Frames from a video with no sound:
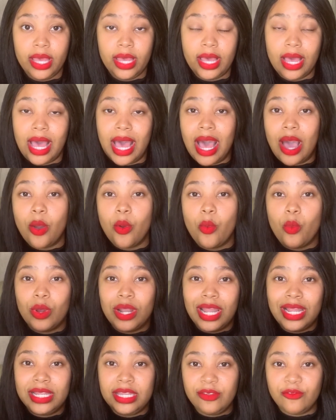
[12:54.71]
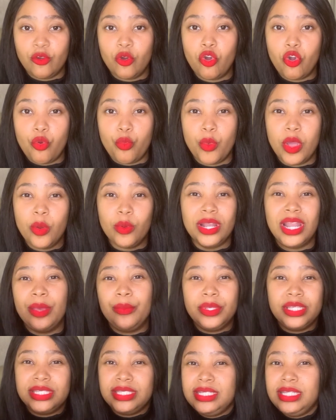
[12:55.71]
How will I leave home? Where will I
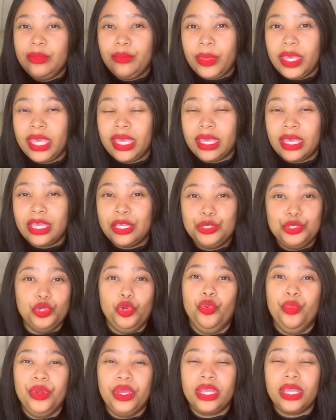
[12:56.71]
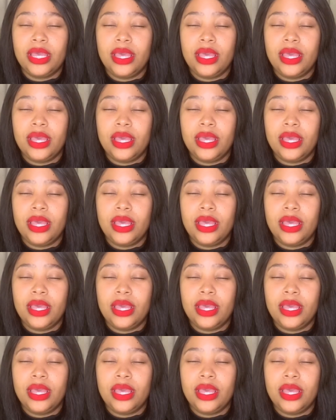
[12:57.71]
be sleeping in Joburg?